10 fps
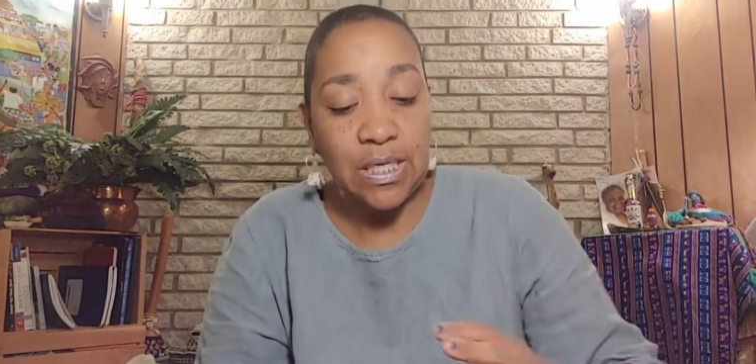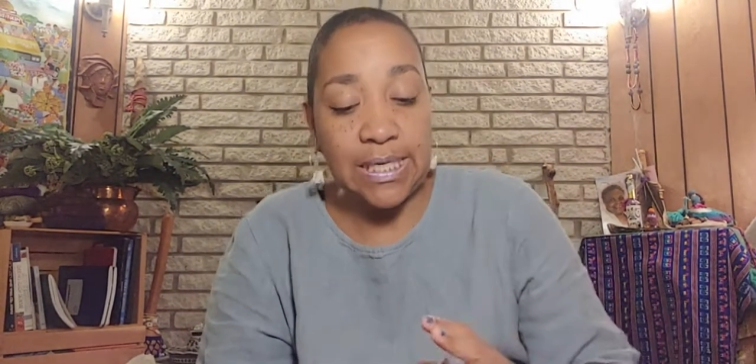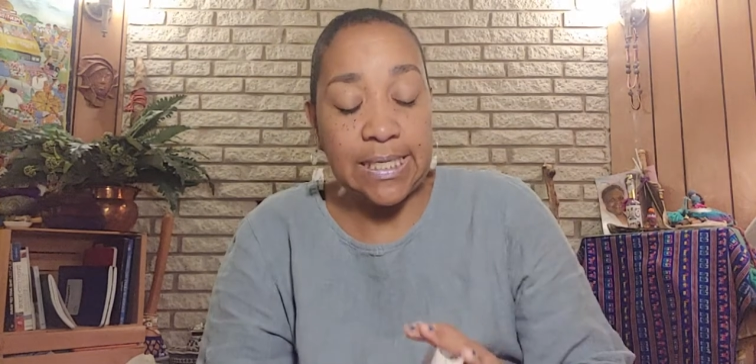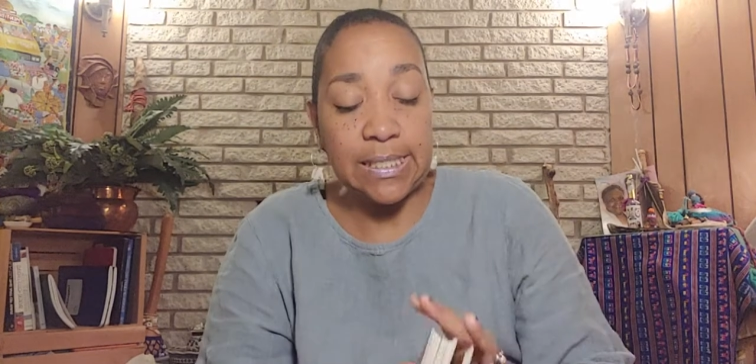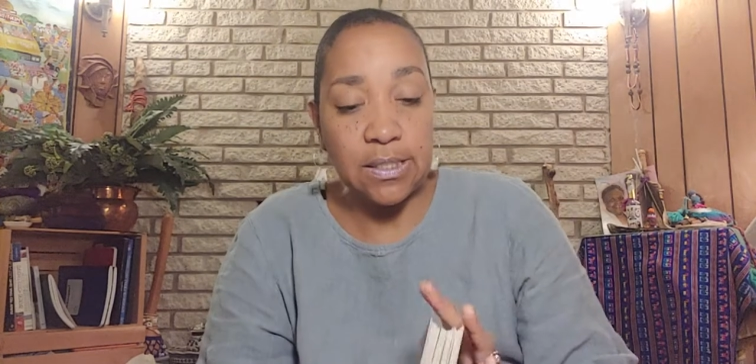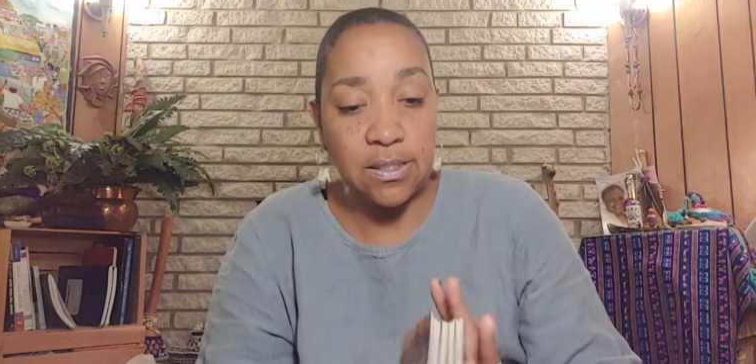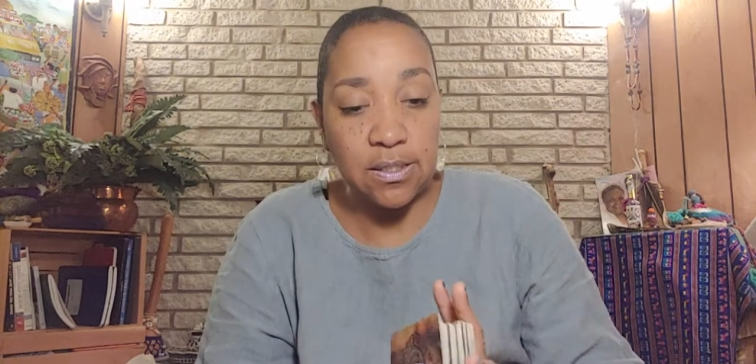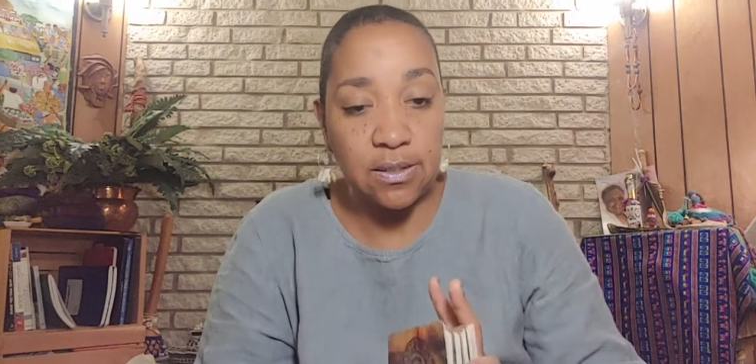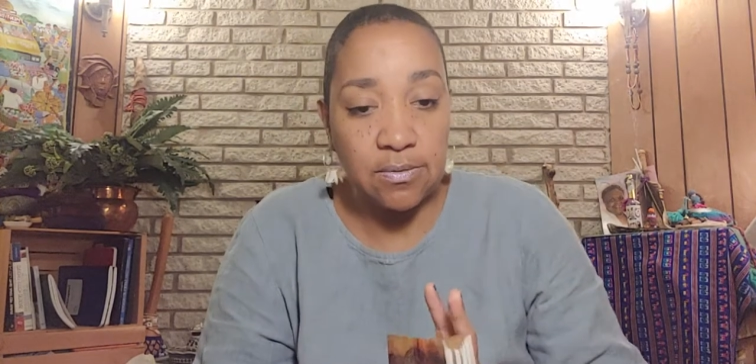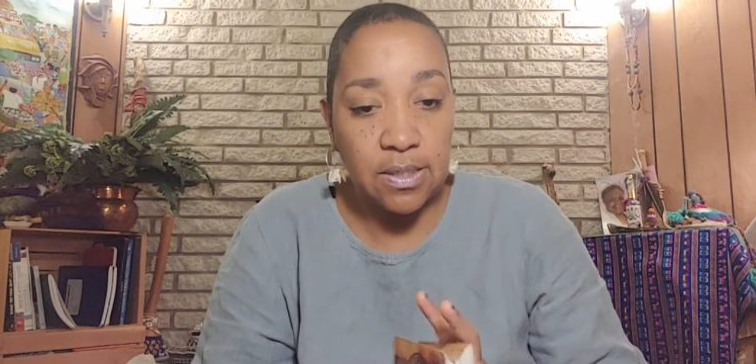
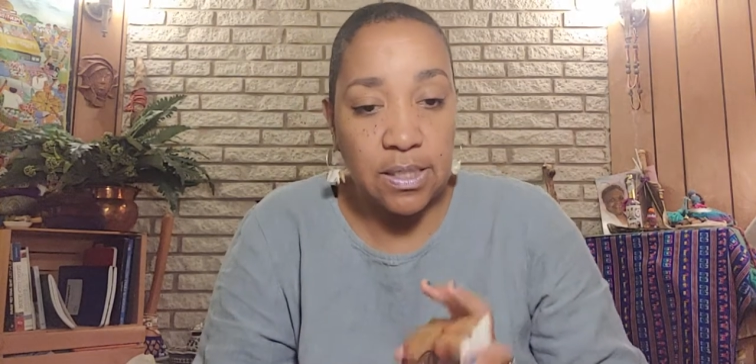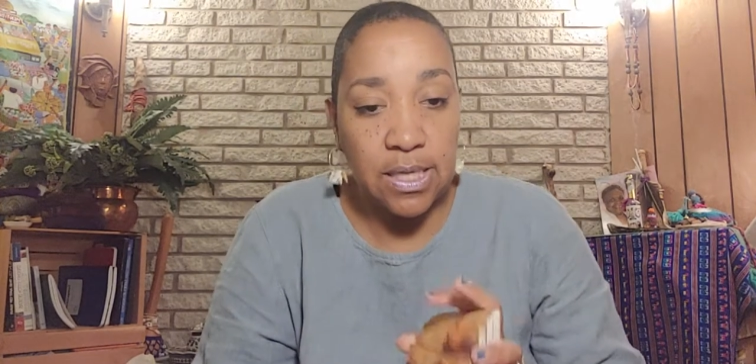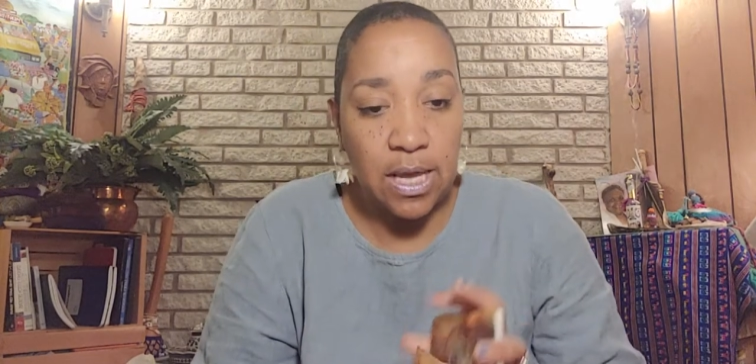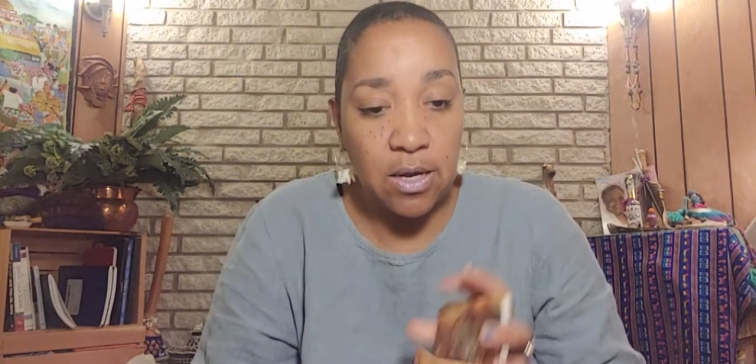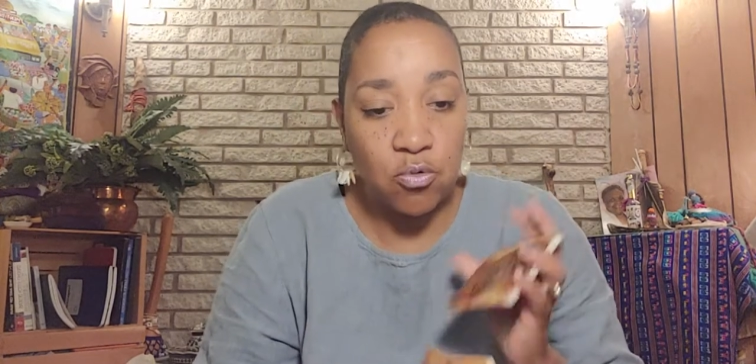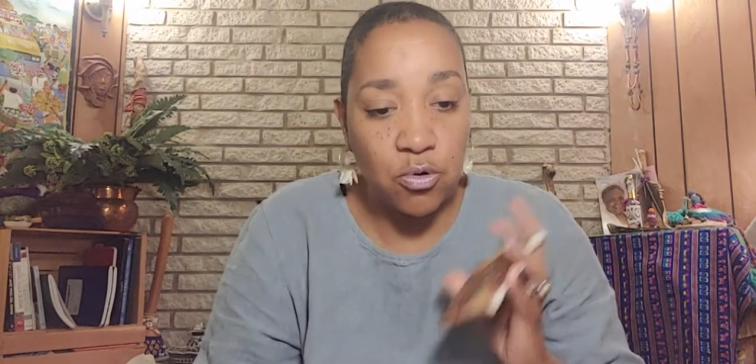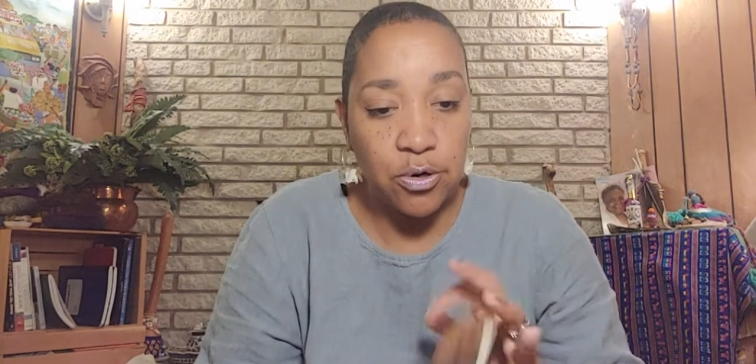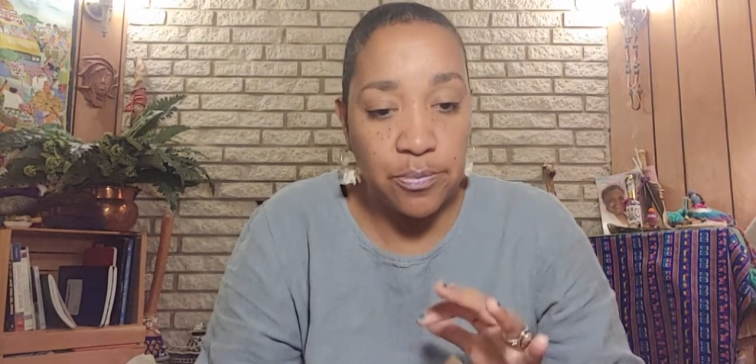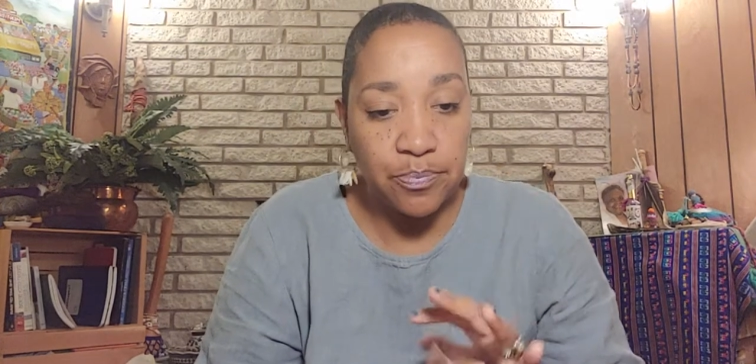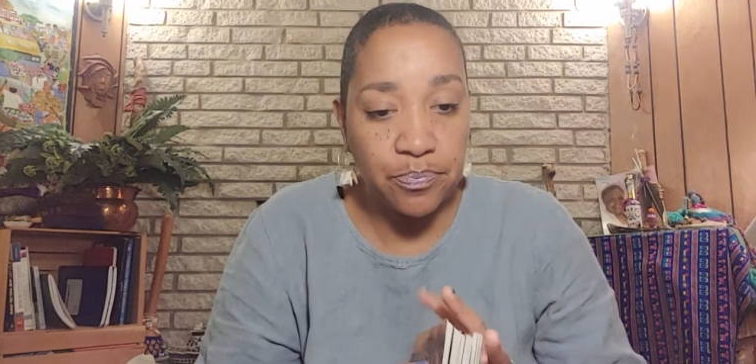east, in that order.